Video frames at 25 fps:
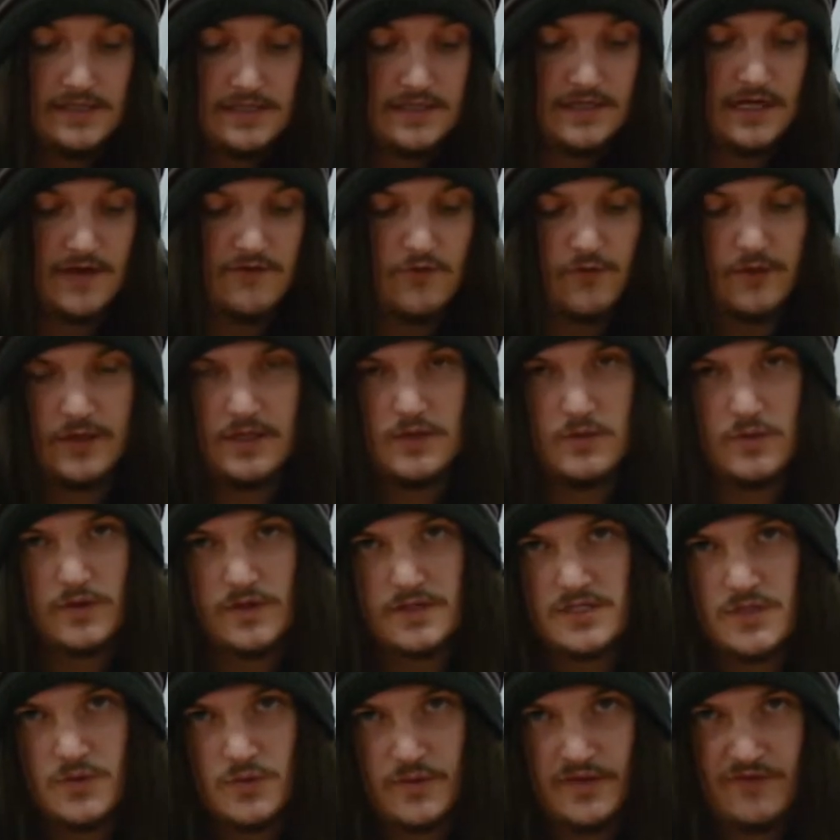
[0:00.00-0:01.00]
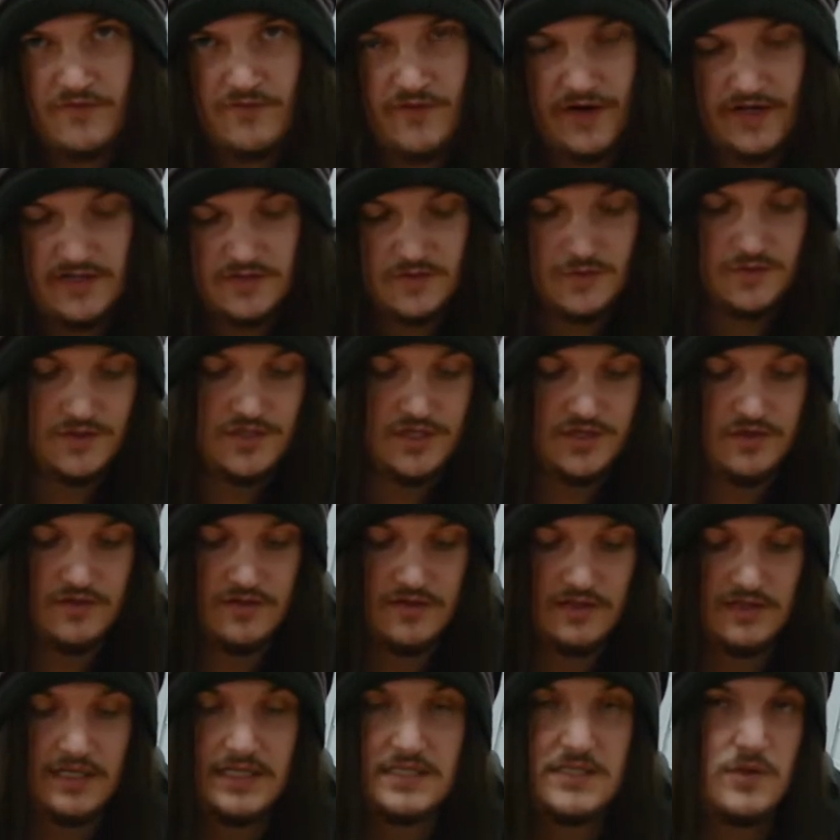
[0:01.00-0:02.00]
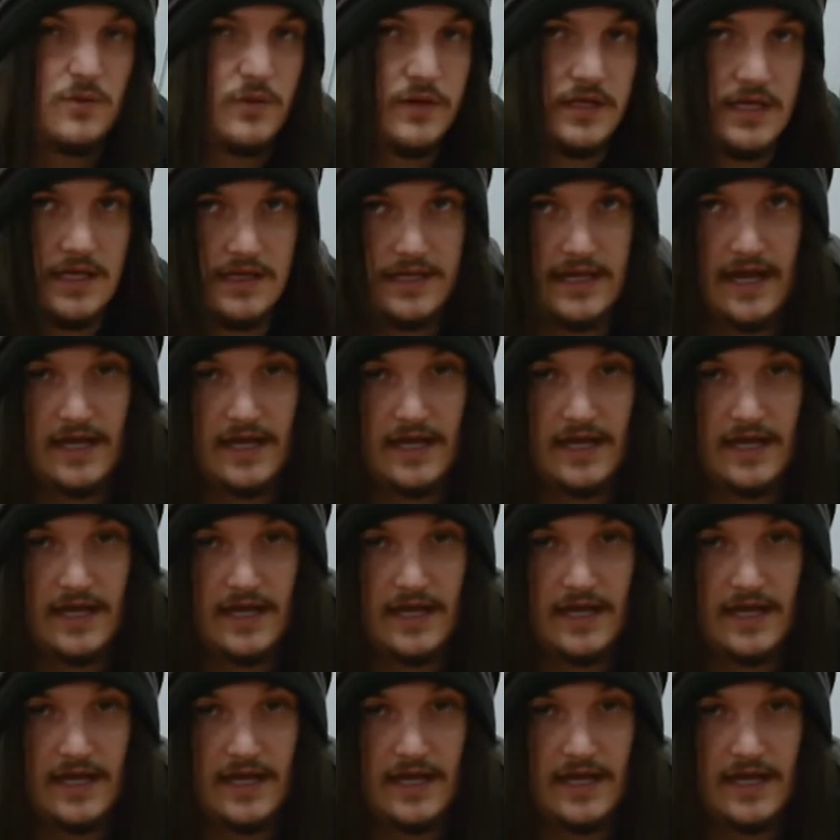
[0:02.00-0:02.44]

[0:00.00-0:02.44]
You never really want to swing face with Jiren unless you want to get